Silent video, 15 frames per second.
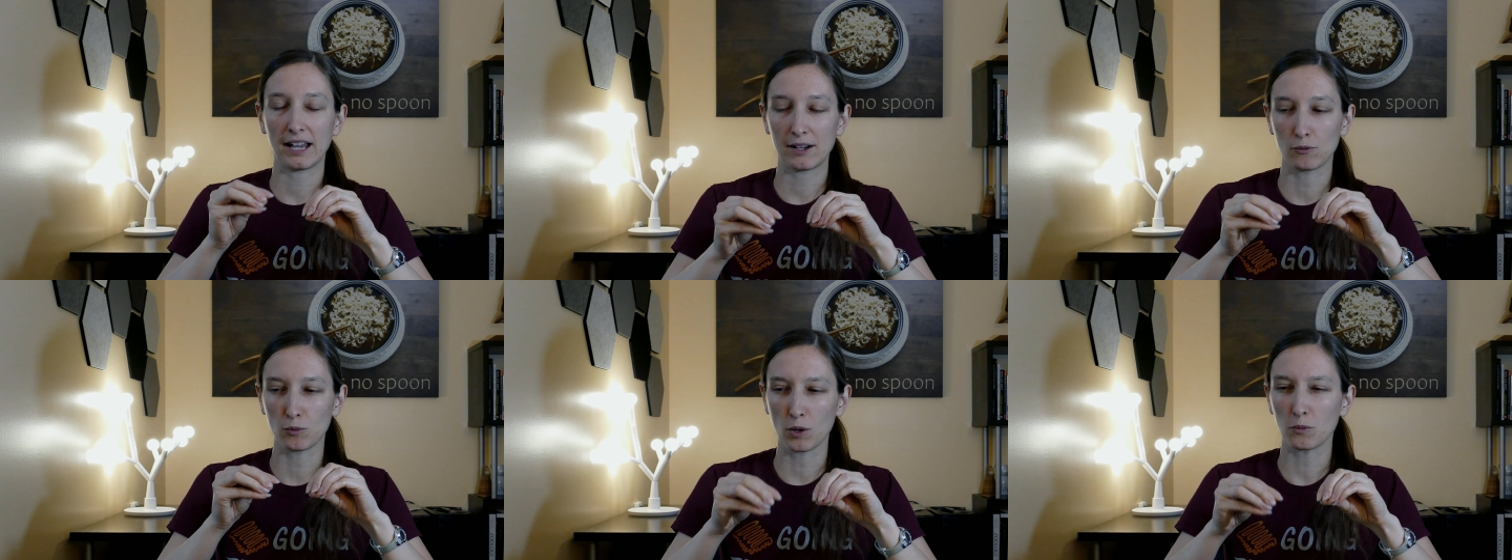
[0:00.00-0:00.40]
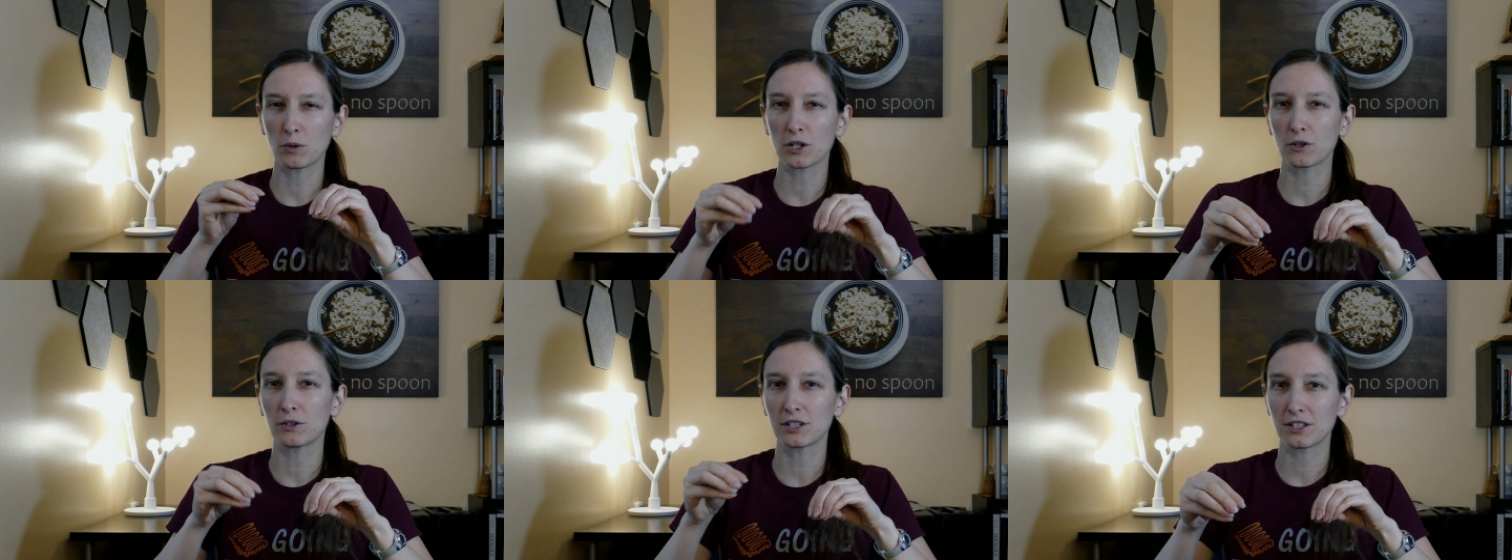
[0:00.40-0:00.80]
what
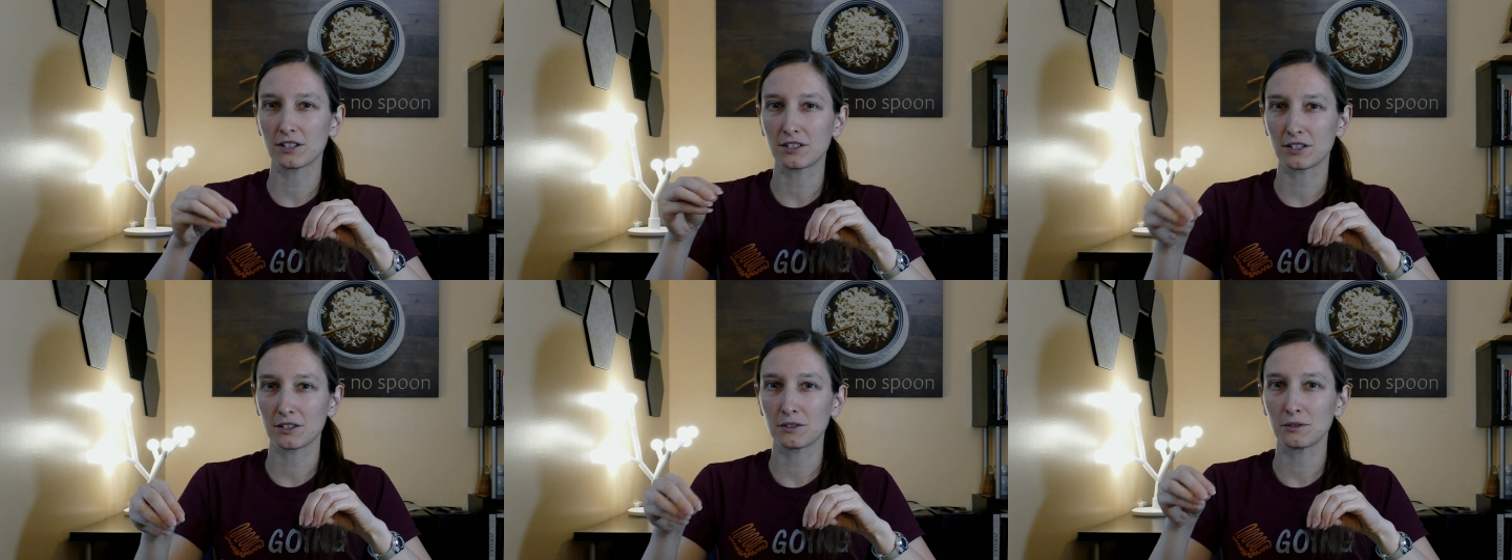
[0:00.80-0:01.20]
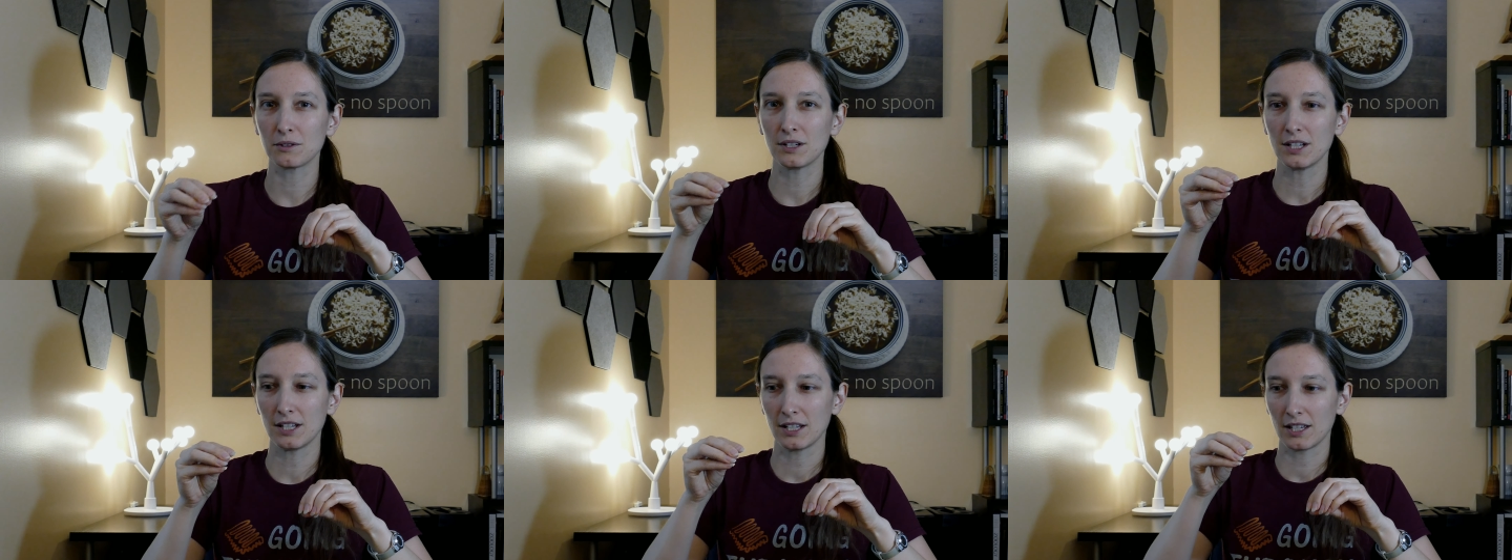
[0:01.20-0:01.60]
we're going to
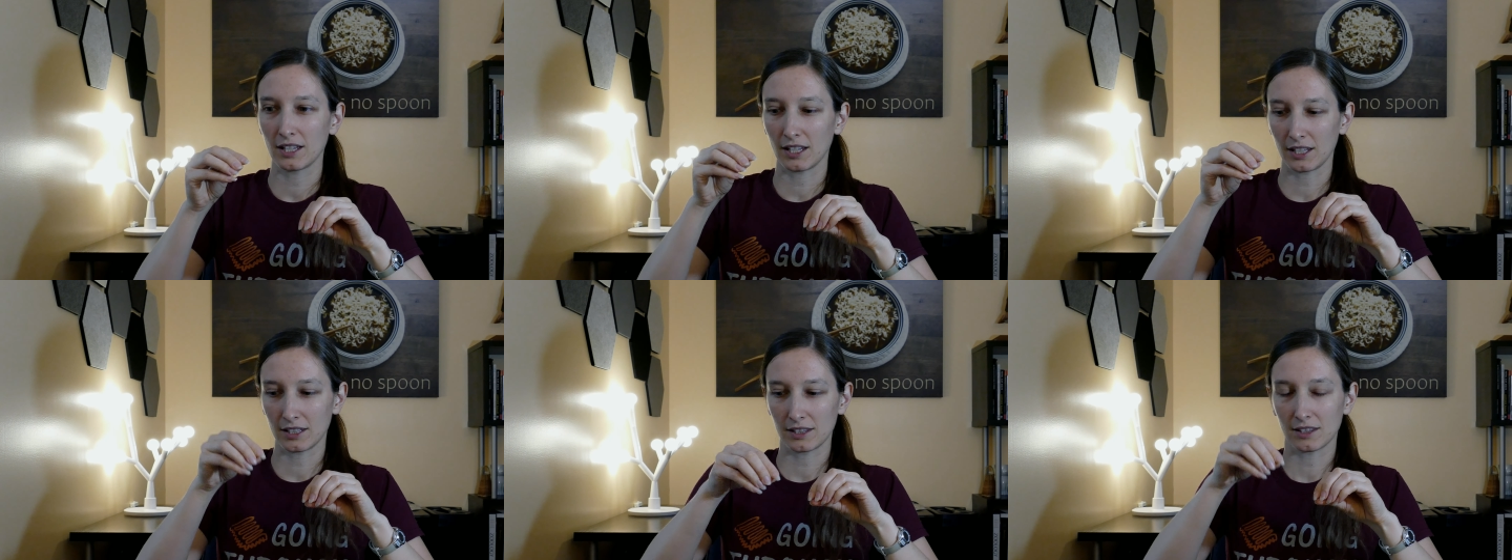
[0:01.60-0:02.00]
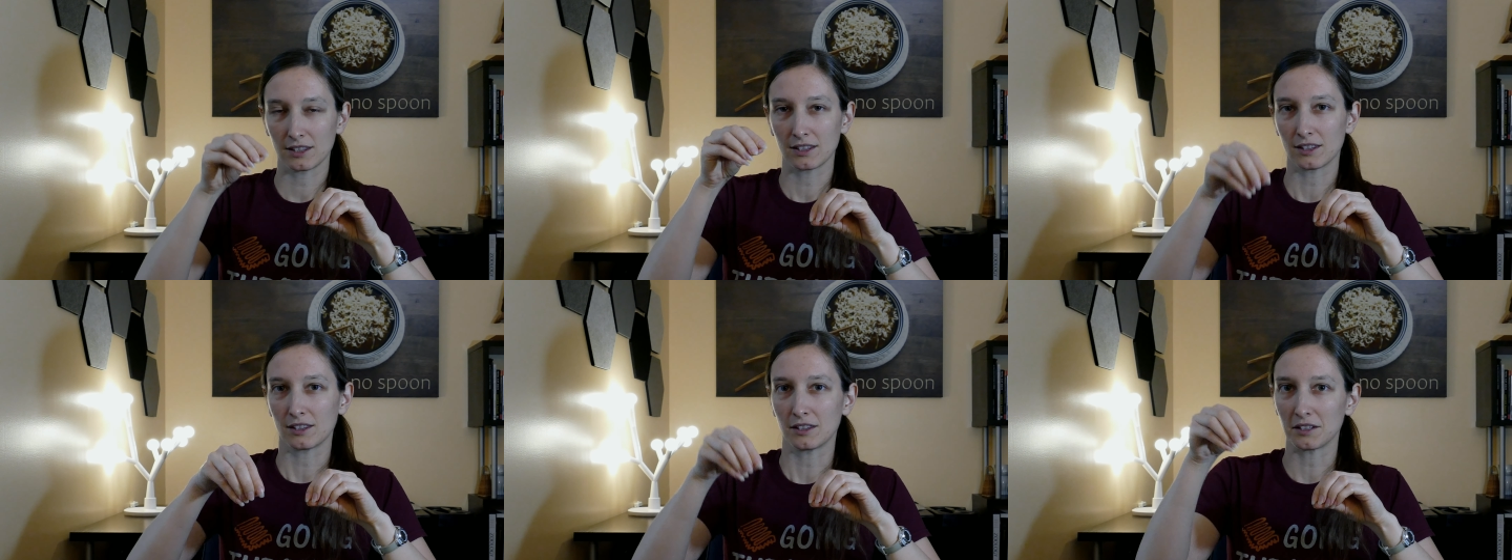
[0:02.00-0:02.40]
do in